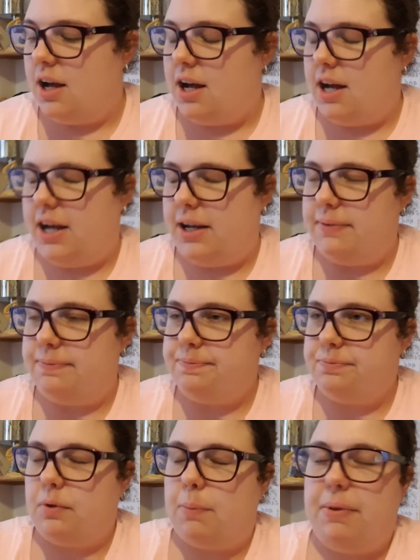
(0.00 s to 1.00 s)

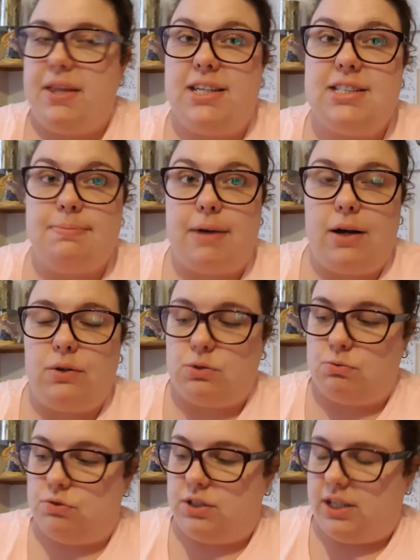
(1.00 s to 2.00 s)
But this smells
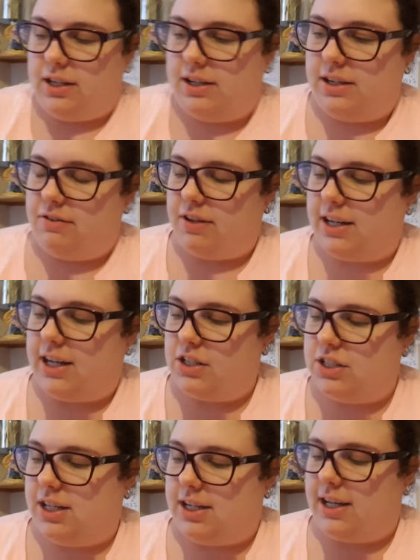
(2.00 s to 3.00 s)
really good. If I can
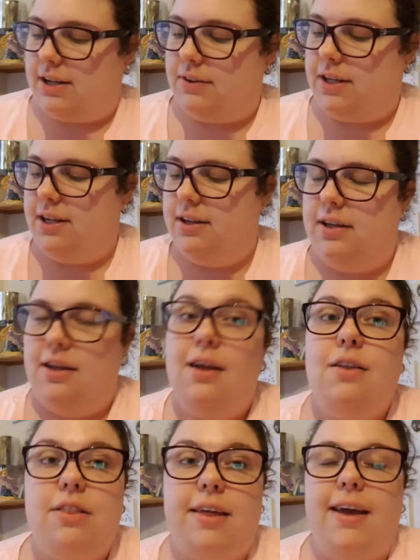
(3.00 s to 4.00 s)
actually get it out the
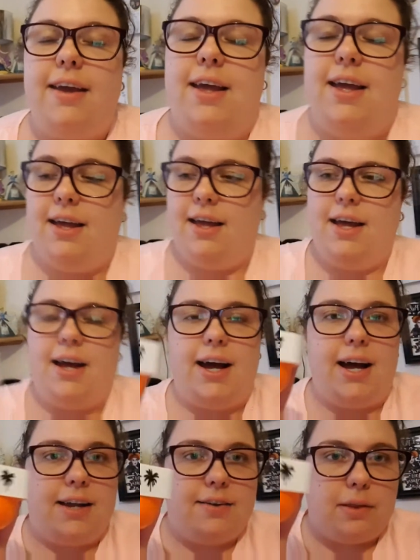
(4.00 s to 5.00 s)
thing,
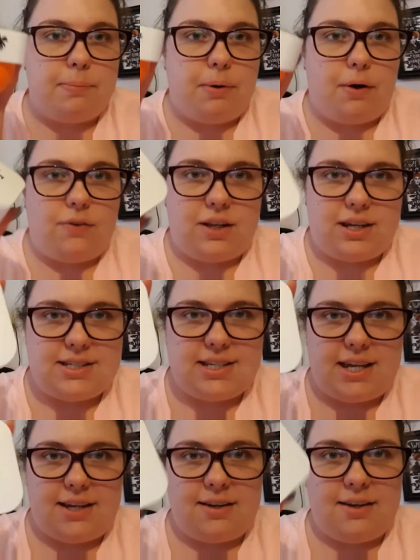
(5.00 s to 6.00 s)
and the pot that it's
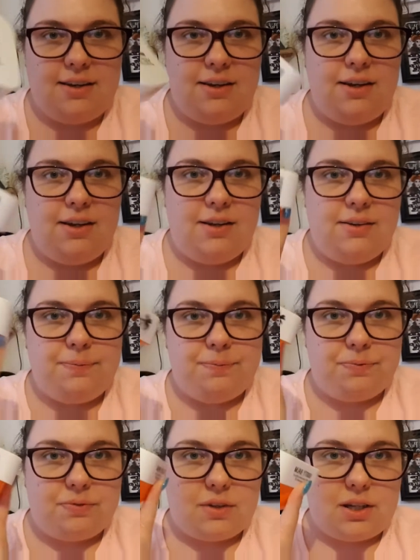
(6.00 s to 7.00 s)
in,
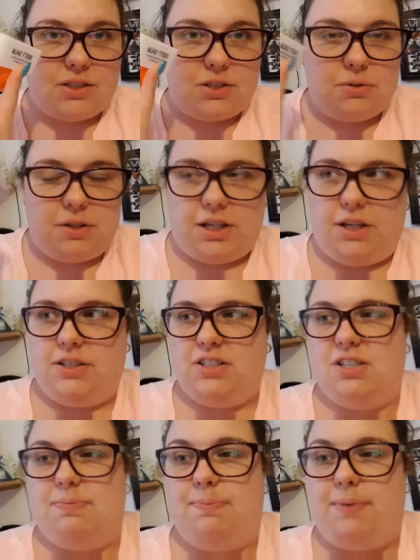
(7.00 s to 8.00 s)
it's just really cute. It's
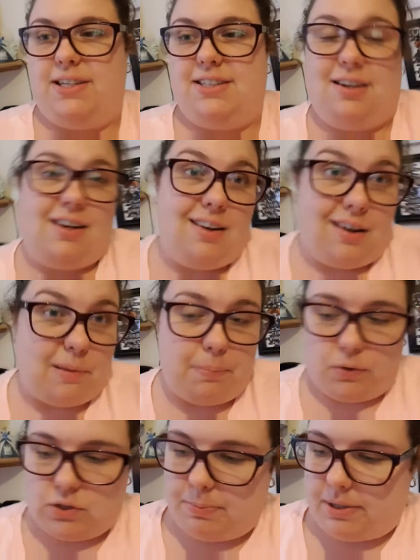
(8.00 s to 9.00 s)
just basically like a
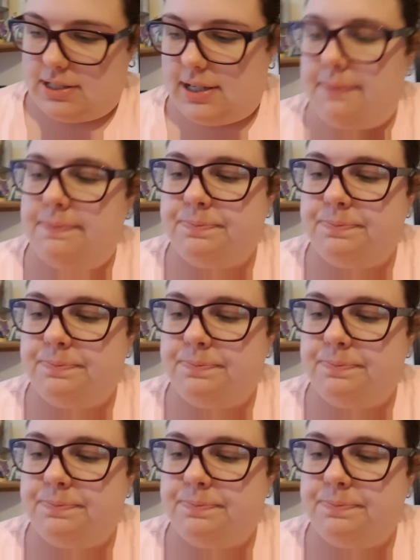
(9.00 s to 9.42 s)
body butter.